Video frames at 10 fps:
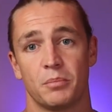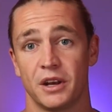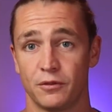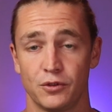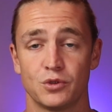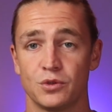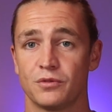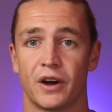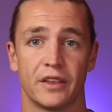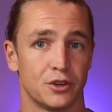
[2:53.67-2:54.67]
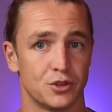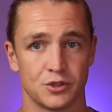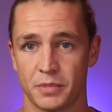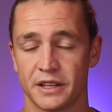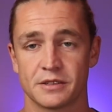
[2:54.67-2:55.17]
But if you do find that you
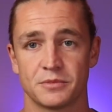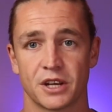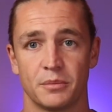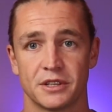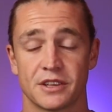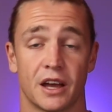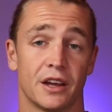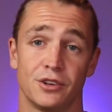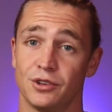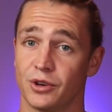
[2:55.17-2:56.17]
spend some time inside,